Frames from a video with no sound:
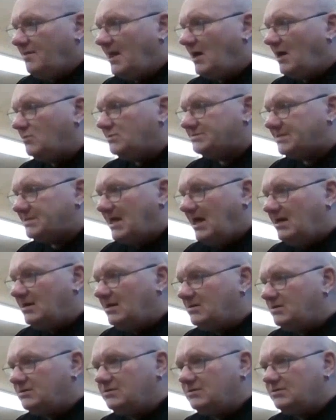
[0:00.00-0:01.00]
that was
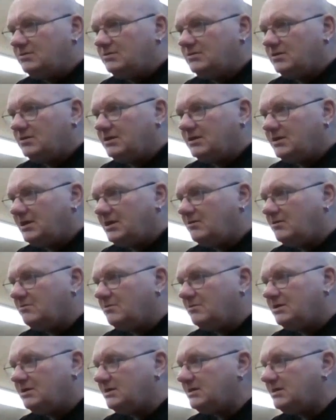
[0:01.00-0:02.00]
that. You
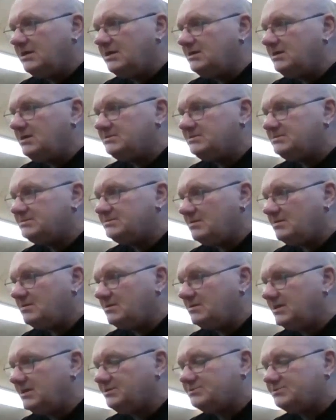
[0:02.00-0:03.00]
know, and he
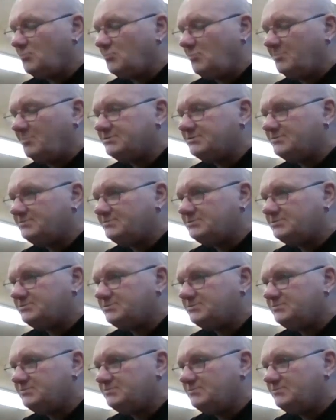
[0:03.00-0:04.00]
doesn't want me
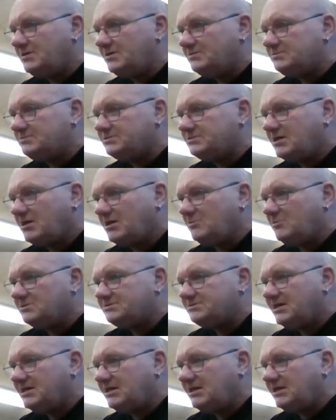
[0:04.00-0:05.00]
to go
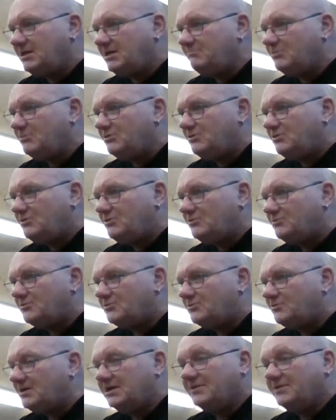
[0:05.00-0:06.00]
and see him anymore
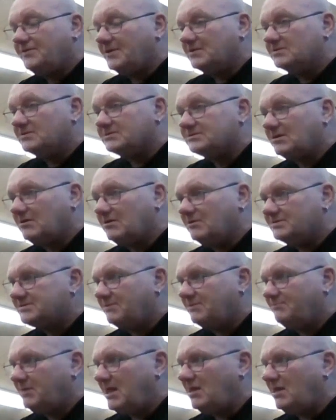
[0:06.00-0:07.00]
or anything. So he's
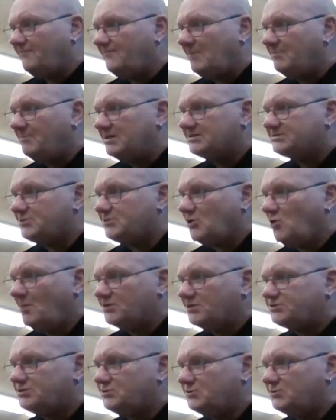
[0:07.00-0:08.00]
kicked me out of the family. He's told
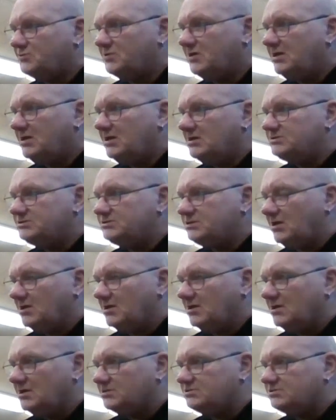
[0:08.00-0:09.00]
my two
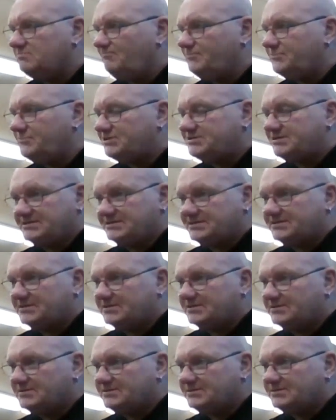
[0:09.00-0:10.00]

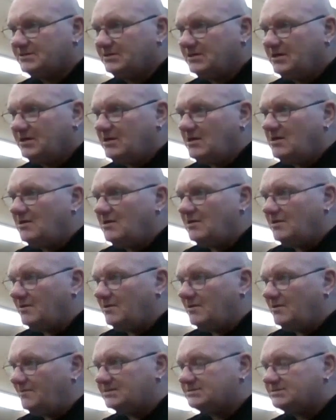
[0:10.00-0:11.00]
sisters
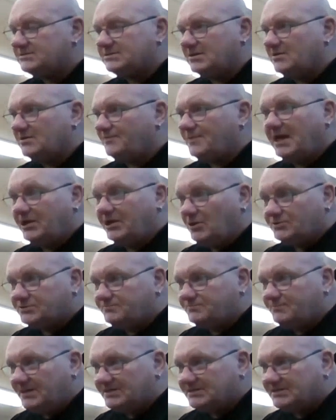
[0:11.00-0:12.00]
that they're
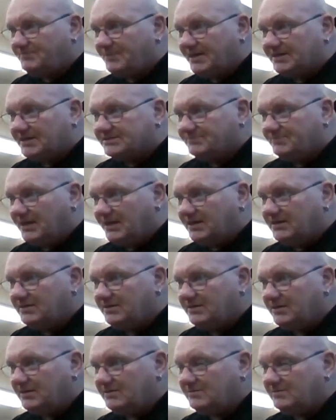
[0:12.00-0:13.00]
not to speak to
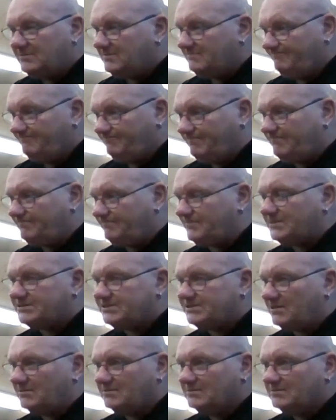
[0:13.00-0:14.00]
me.
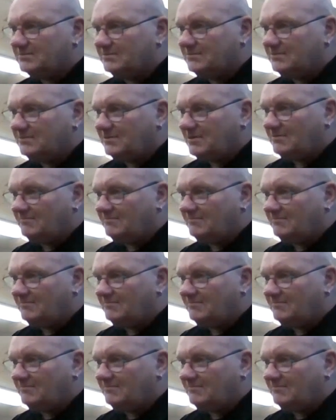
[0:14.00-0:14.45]
So.